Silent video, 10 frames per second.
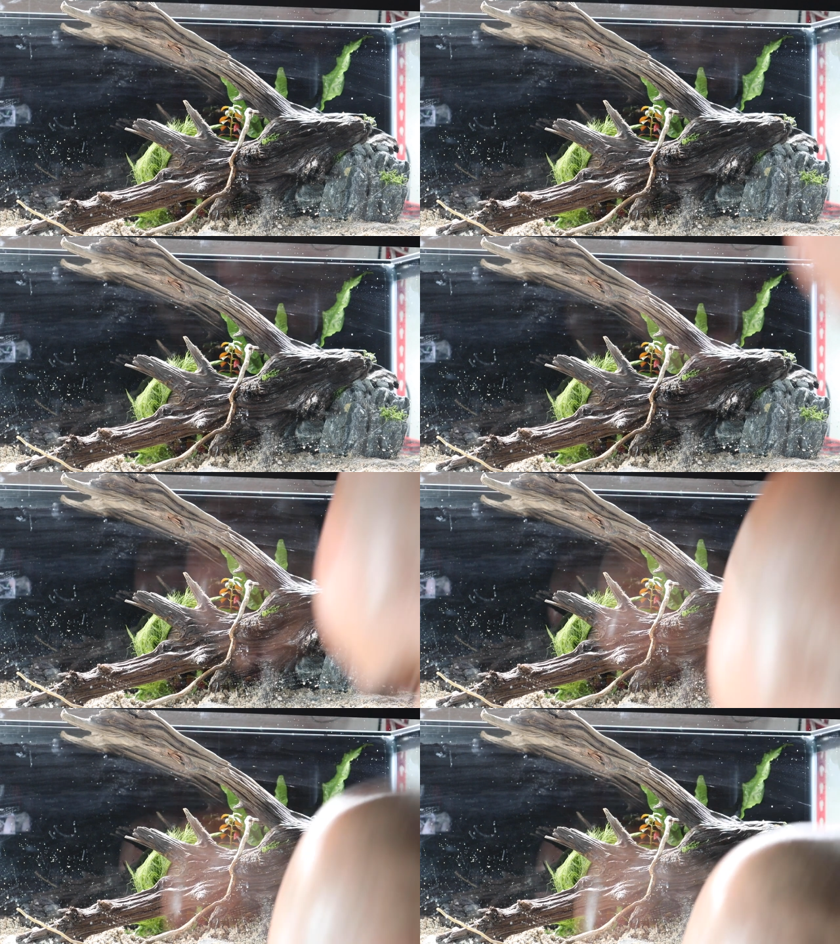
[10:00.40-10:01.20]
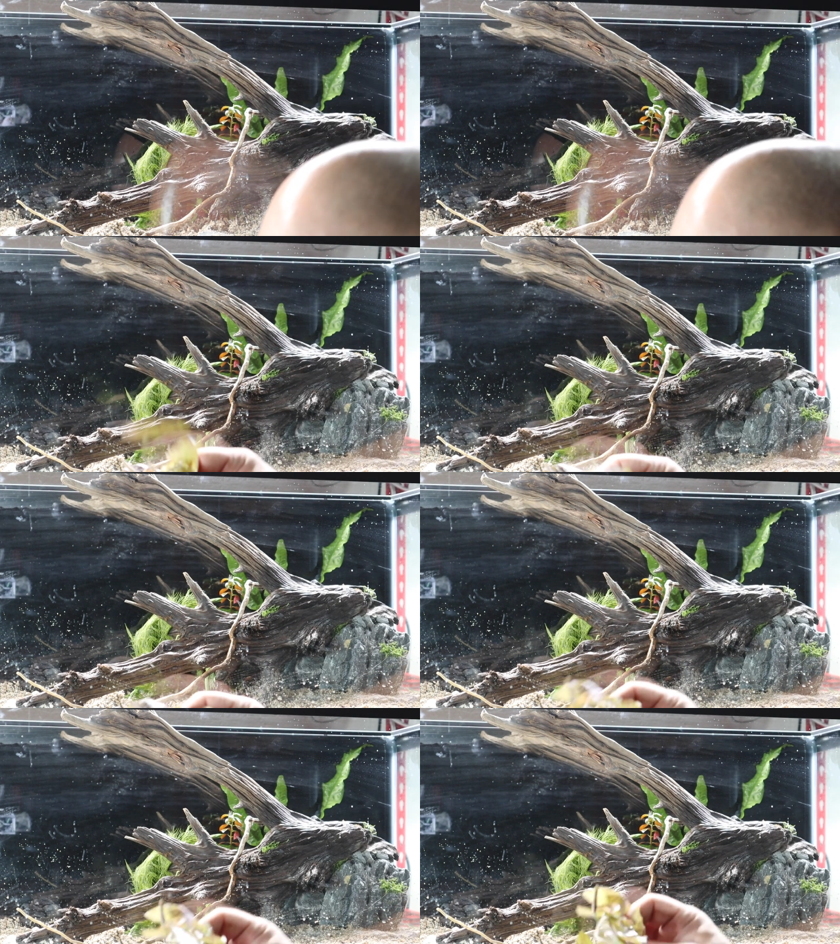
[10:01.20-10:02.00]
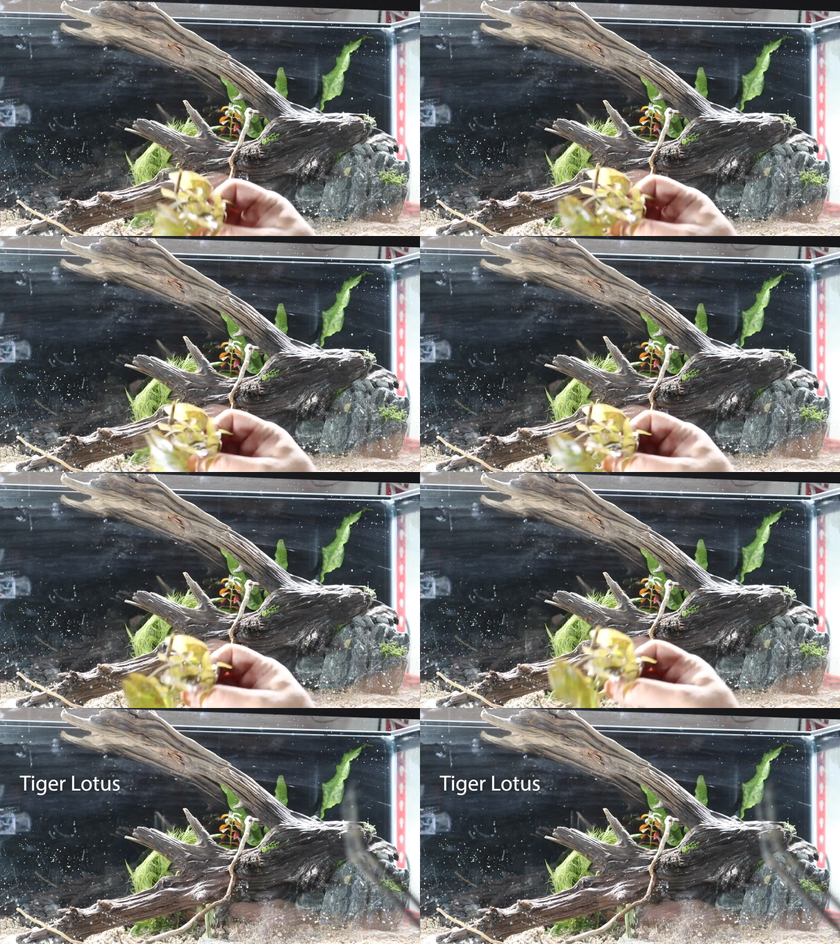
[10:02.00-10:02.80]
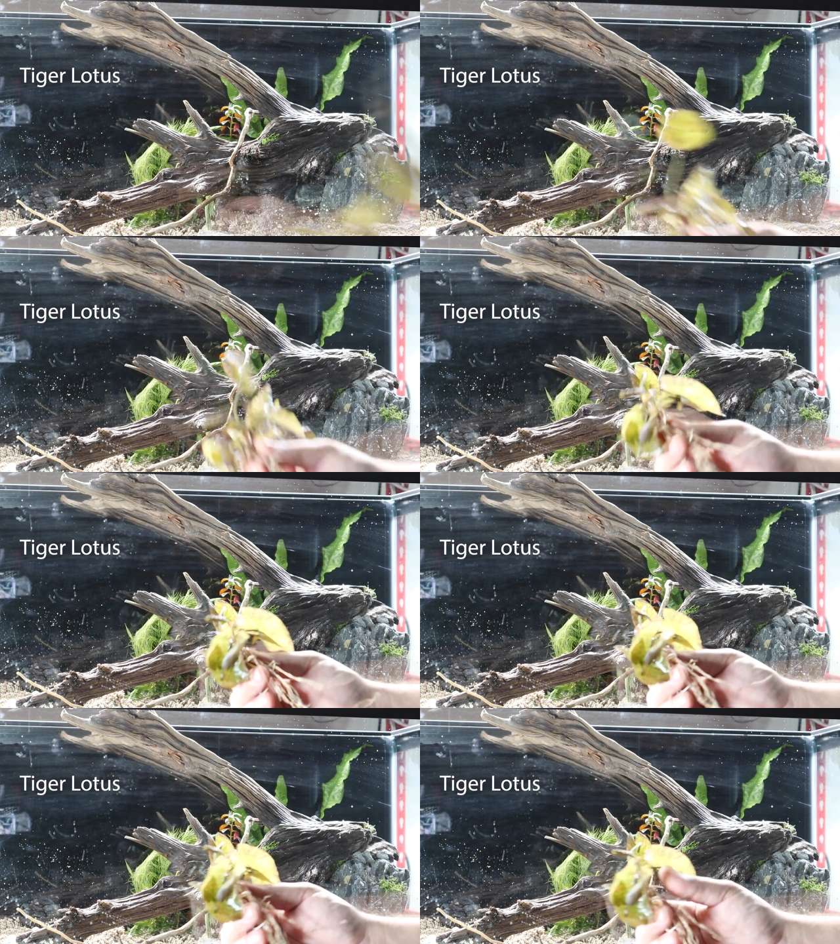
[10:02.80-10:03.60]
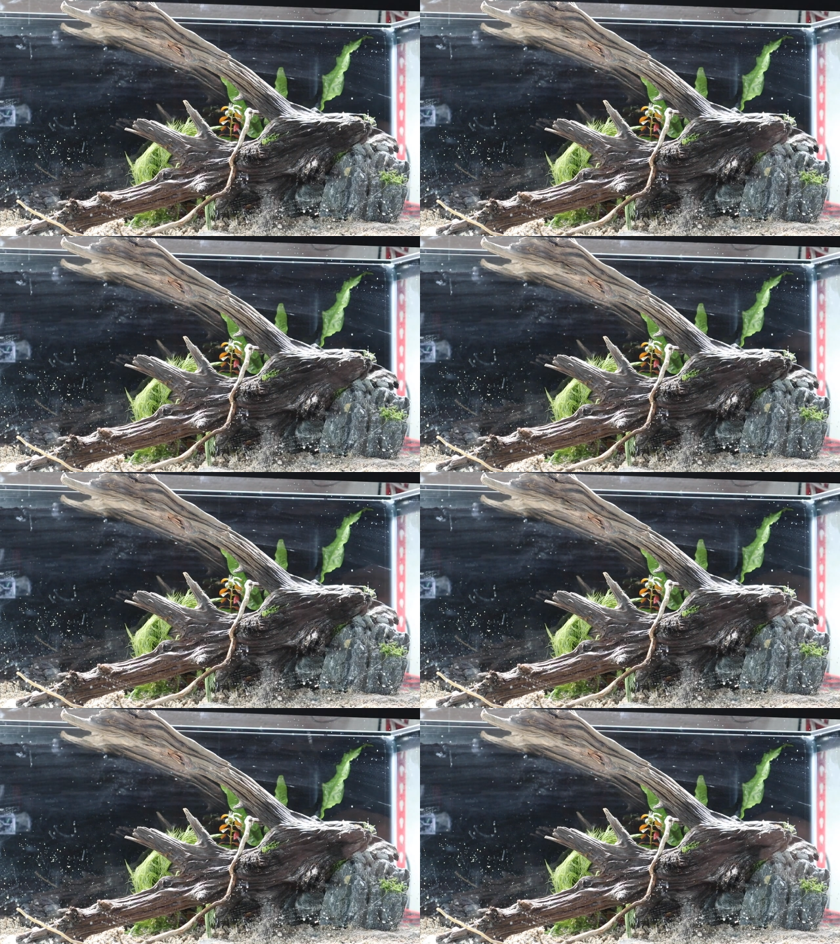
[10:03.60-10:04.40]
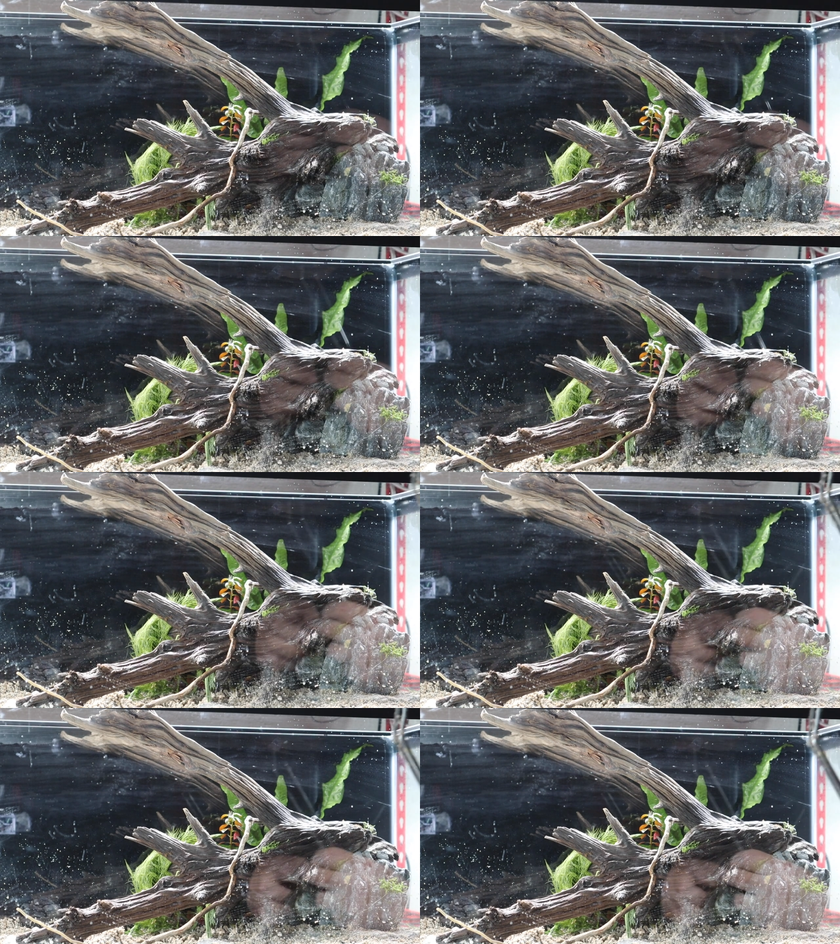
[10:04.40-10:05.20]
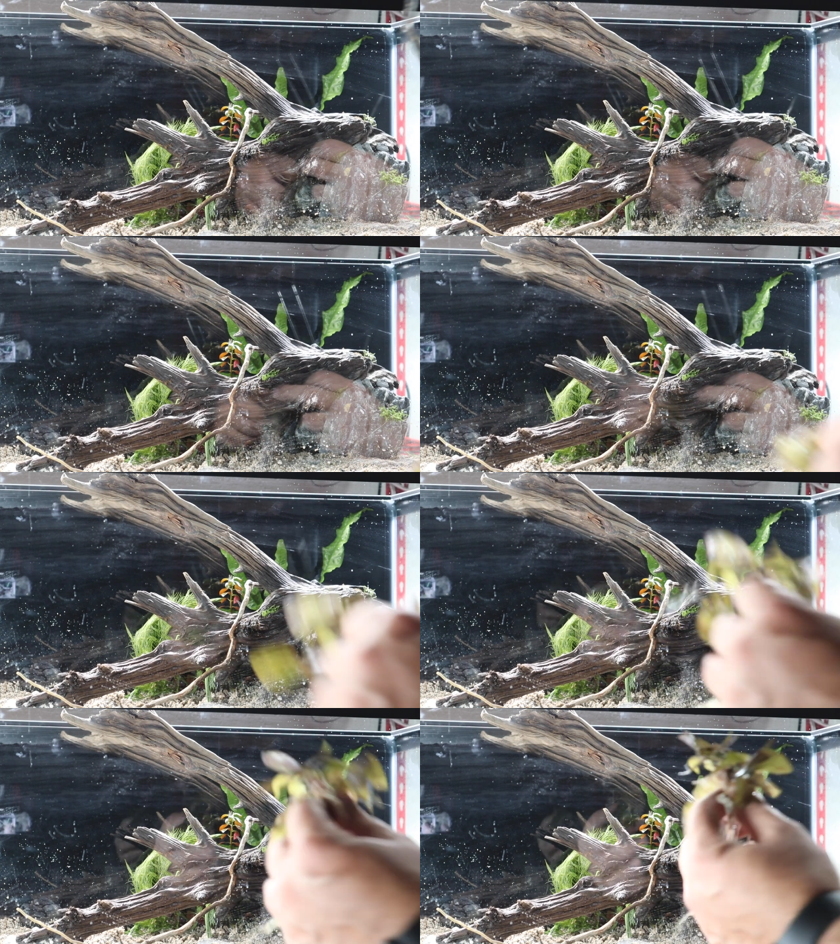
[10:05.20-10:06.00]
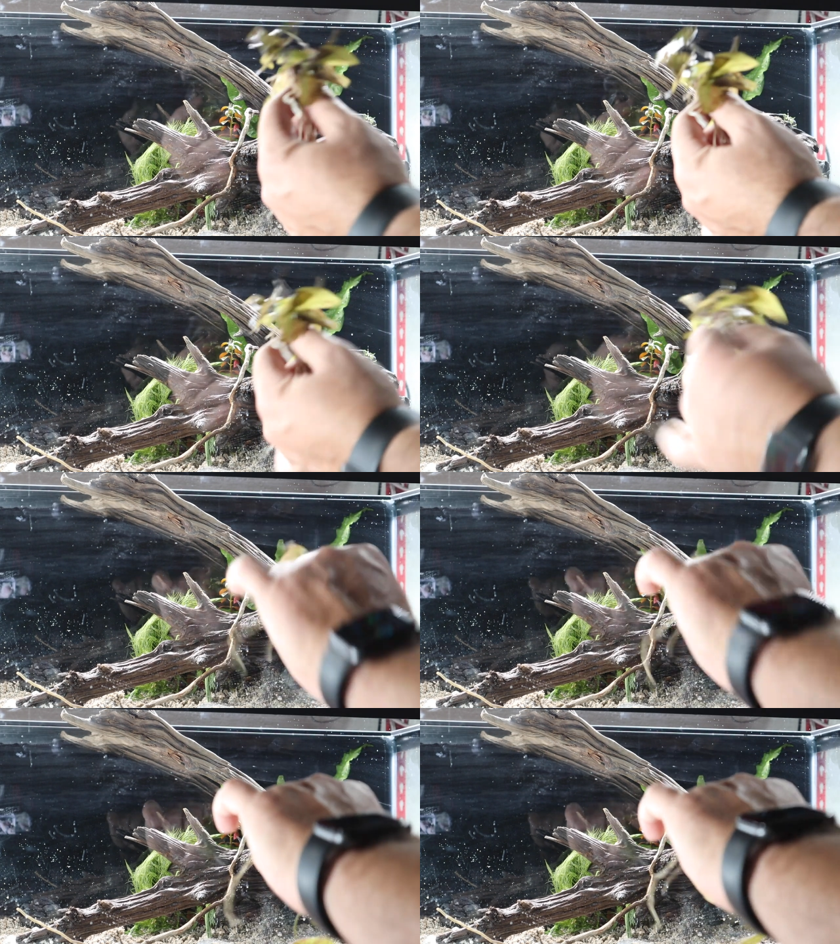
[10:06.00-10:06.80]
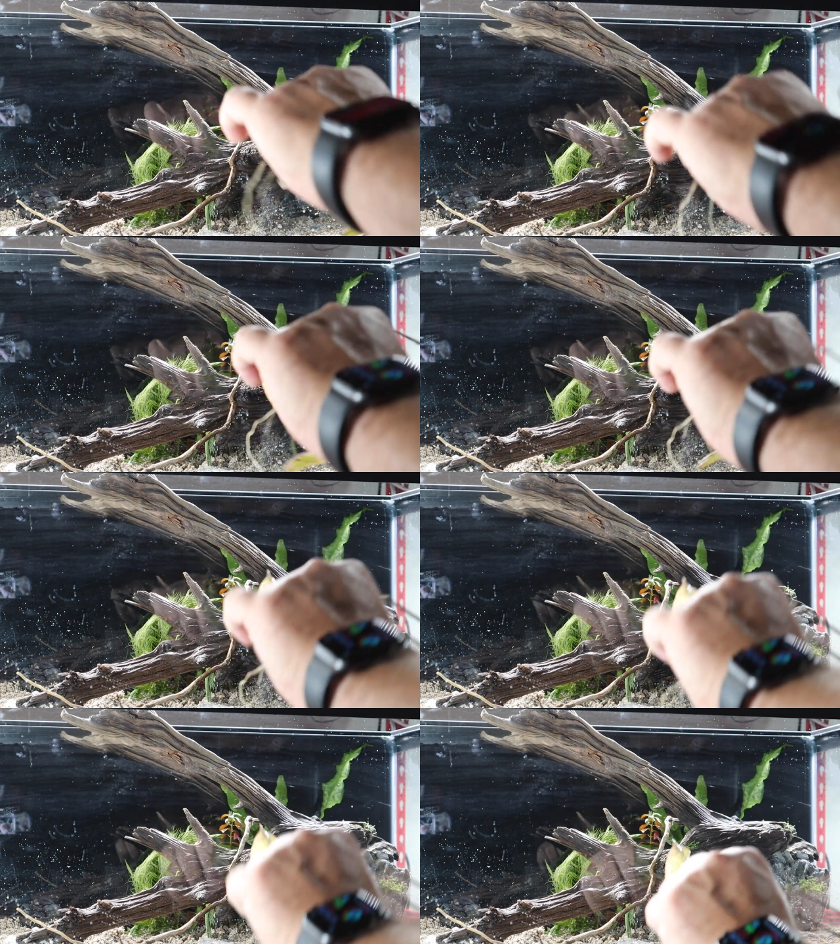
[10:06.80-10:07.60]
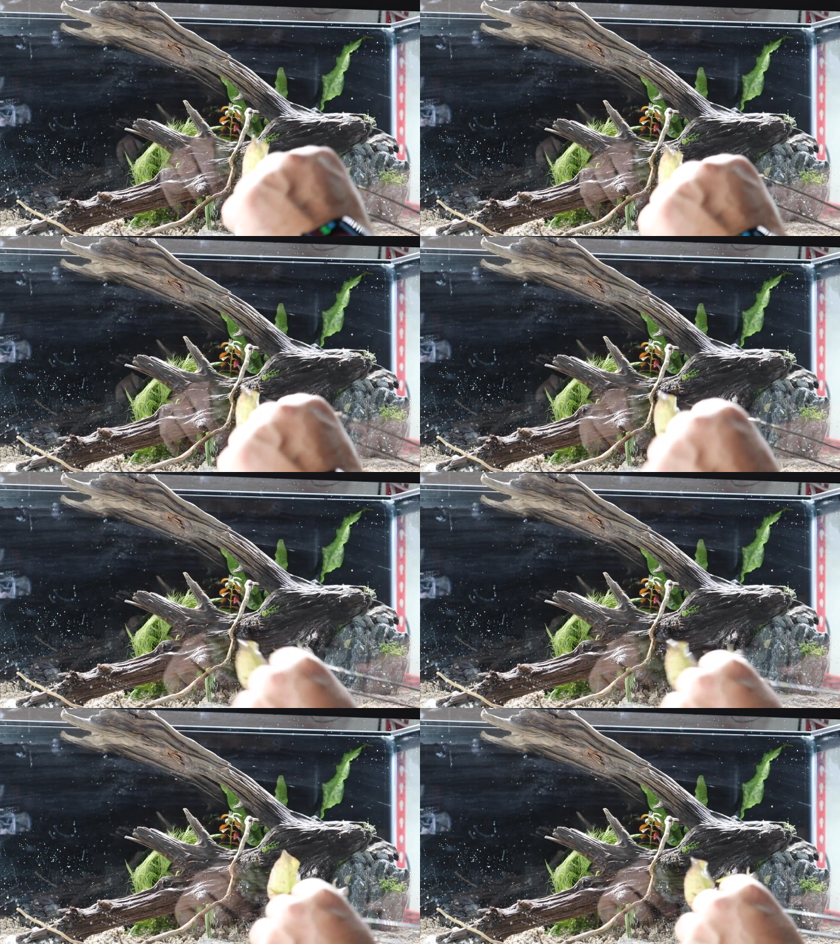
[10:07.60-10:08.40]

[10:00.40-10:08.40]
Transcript: (no speaker visible)